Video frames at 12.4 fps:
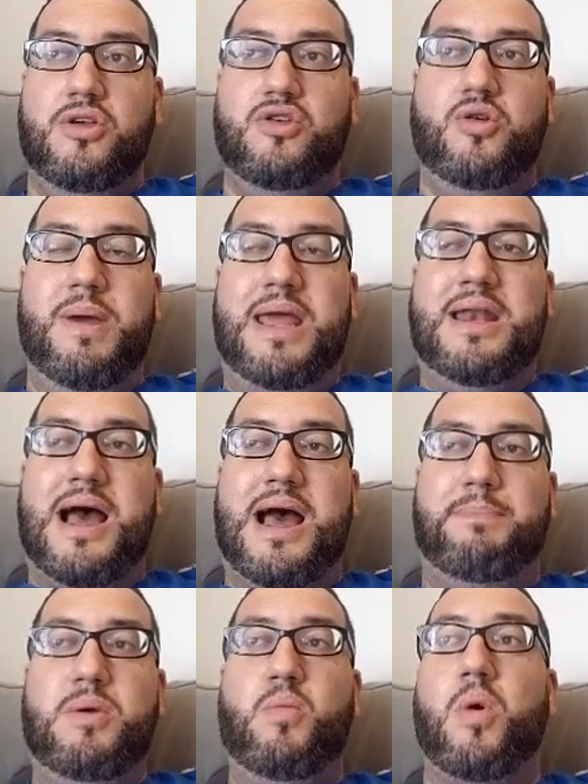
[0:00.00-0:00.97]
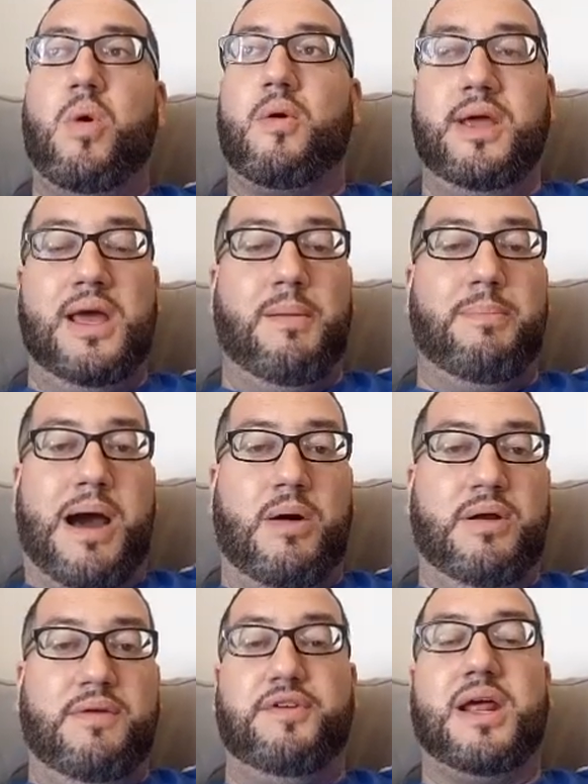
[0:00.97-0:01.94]
you may not be worrying
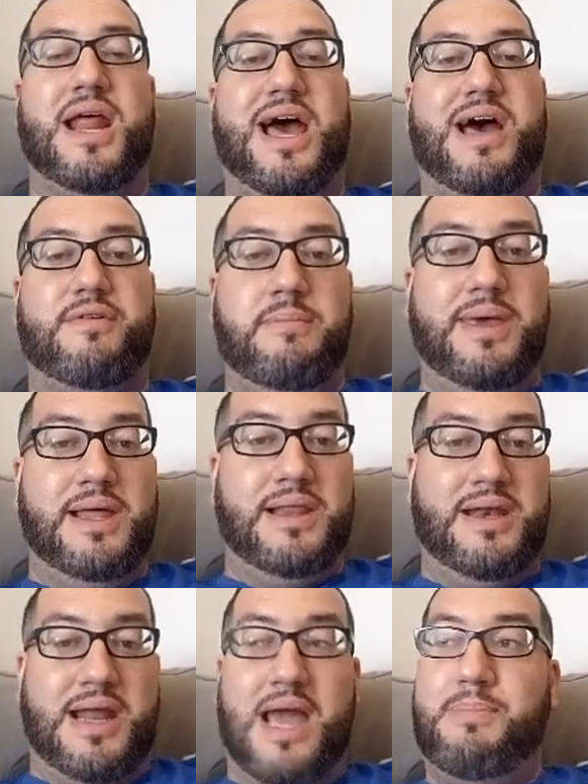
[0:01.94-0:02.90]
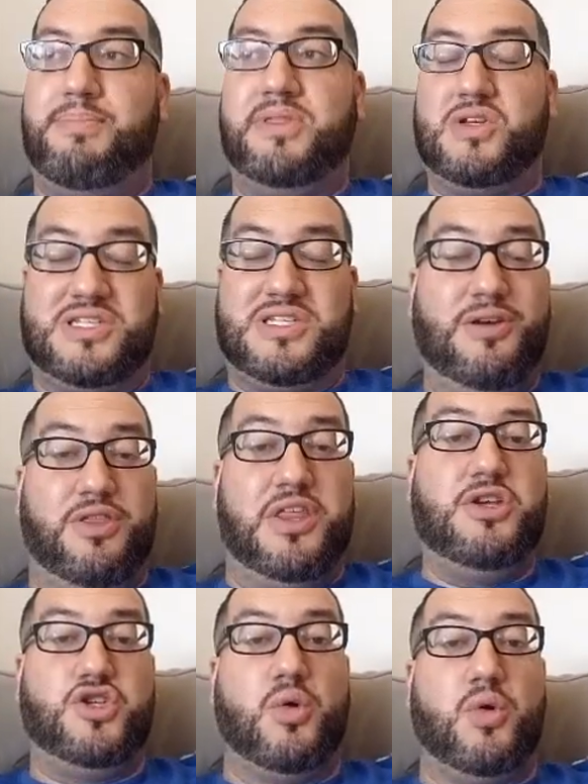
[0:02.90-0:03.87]
about if you're going to have a meal at night, but there's still
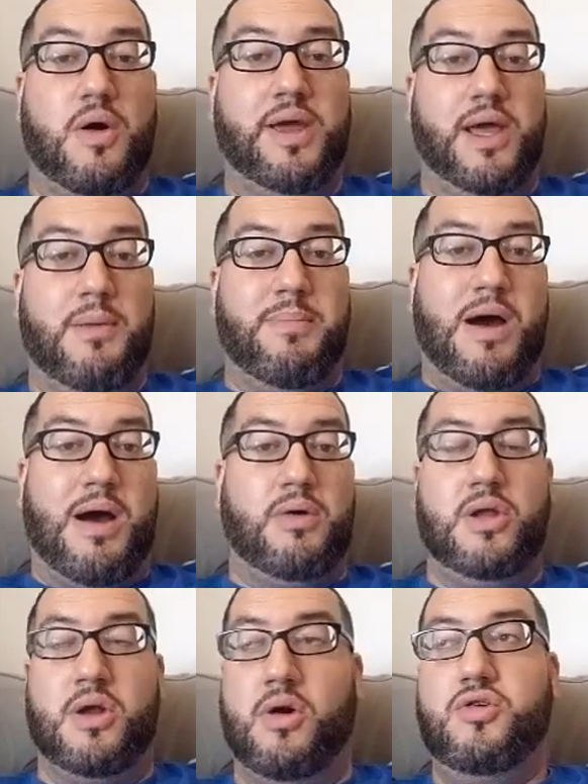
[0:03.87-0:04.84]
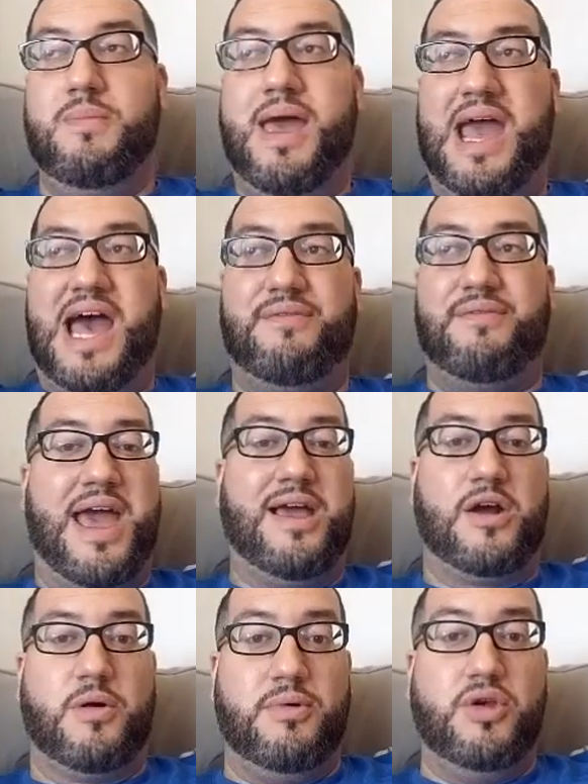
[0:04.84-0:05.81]
things you're worrying about. You may have
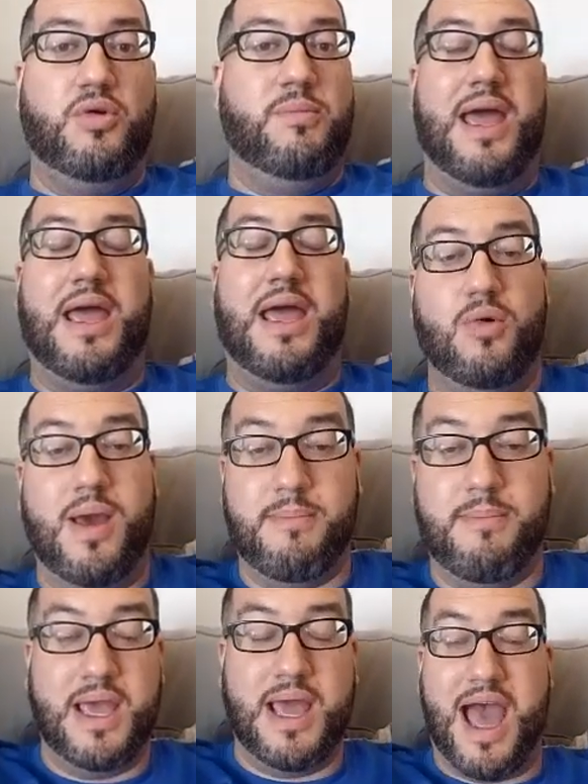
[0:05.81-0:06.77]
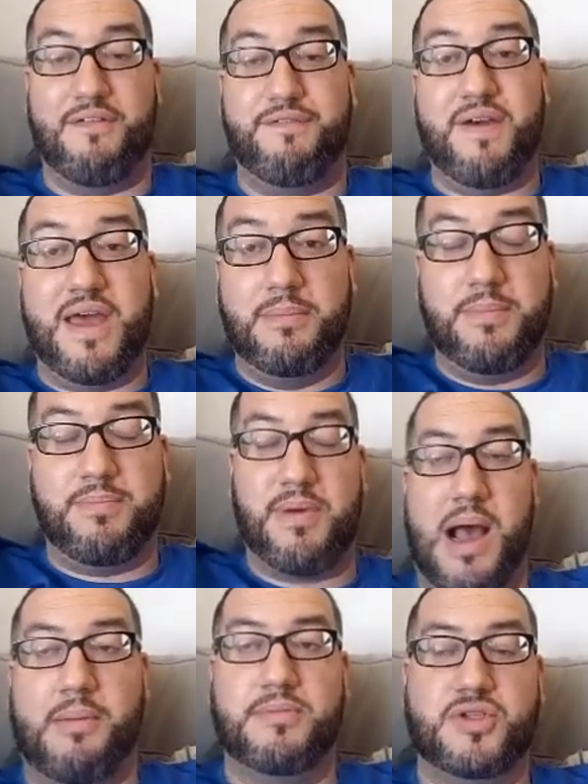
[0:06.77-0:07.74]
anger, you may have family
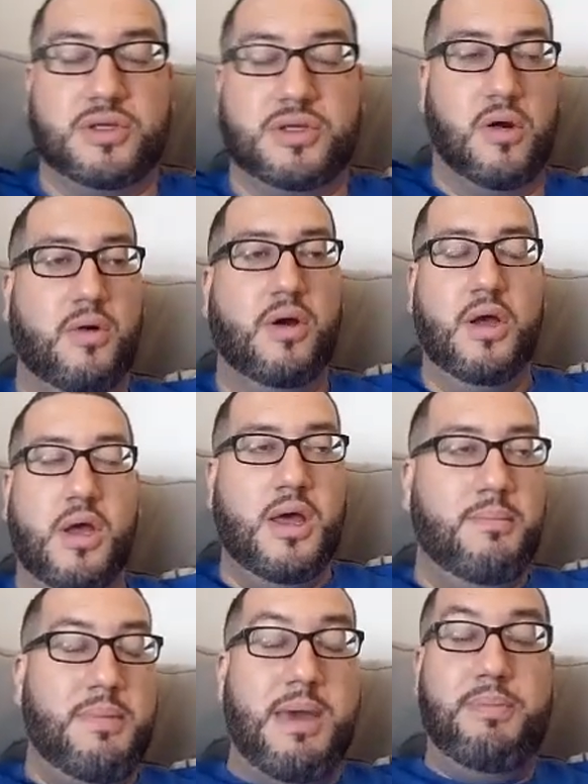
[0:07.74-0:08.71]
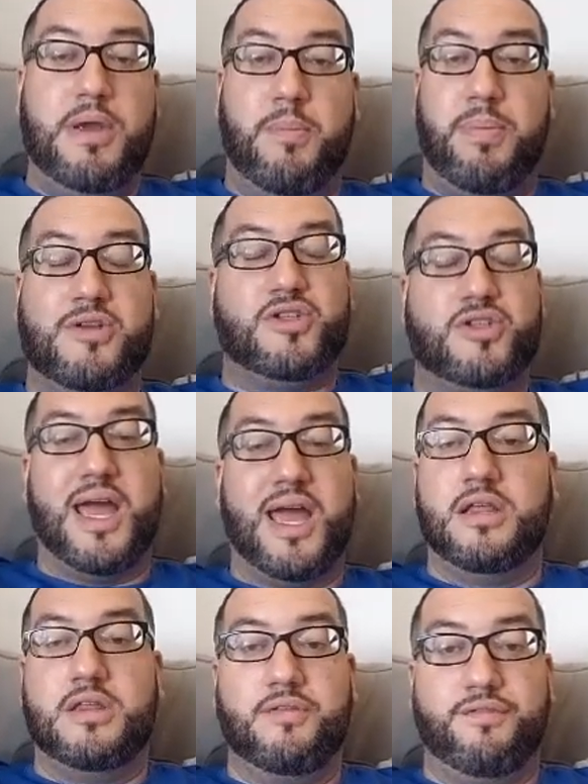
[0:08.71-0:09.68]
problems, maybe your parents are
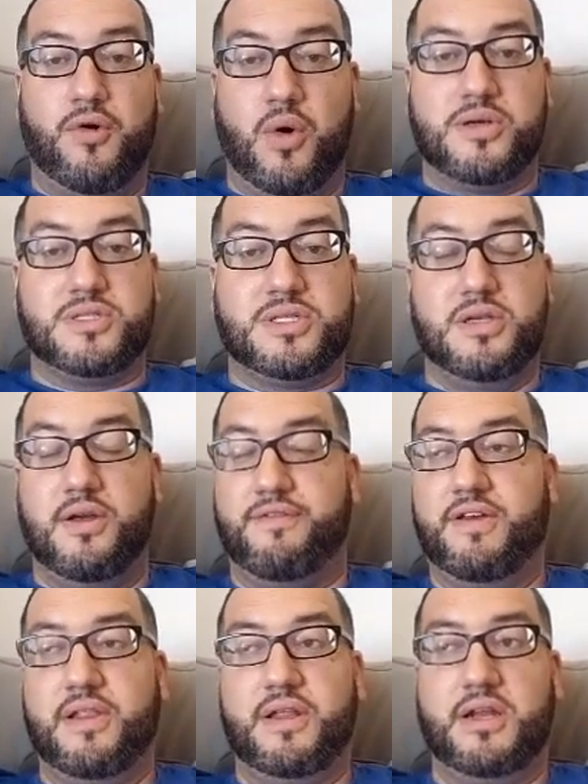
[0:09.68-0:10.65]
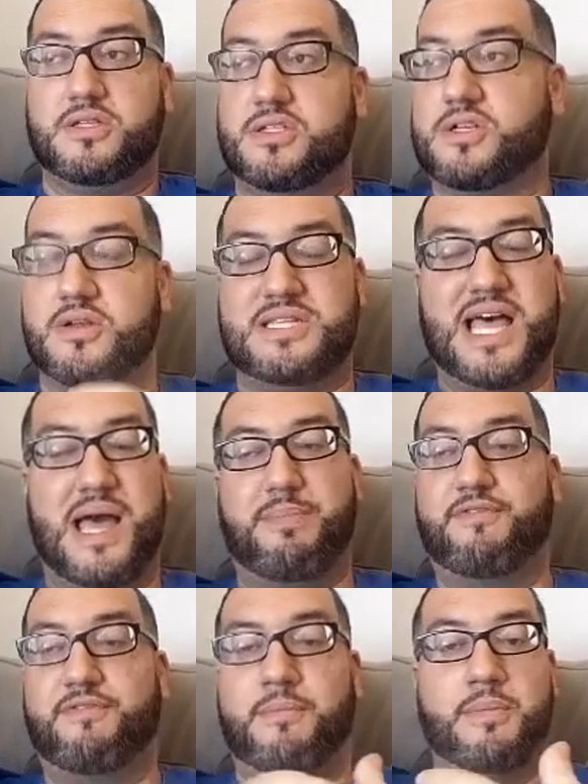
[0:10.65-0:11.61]
getting a divorce and you're feeling a certain type
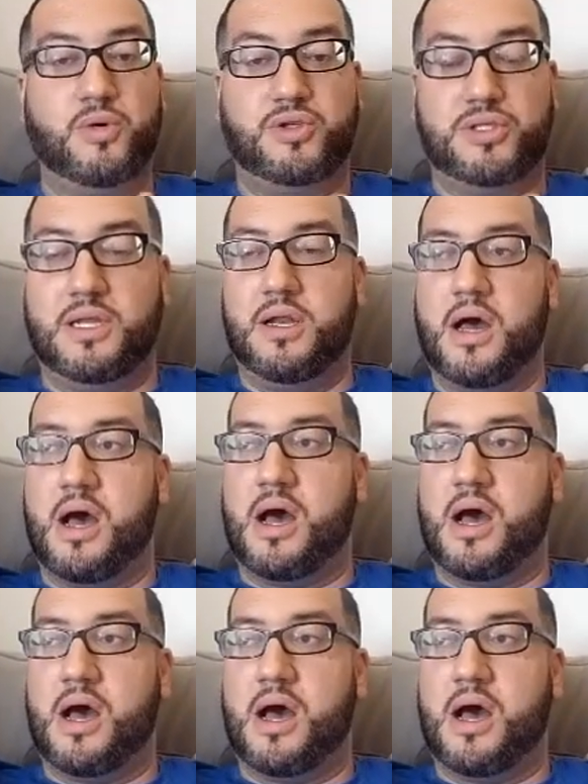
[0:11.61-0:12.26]
of emotion.